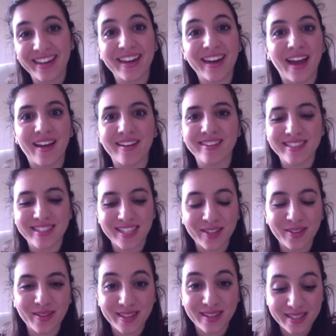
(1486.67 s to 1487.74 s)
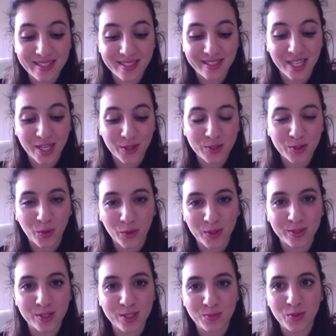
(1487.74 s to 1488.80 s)
And until this territorial
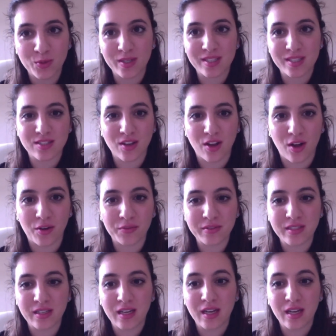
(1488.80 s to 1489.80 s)
dispute is solved,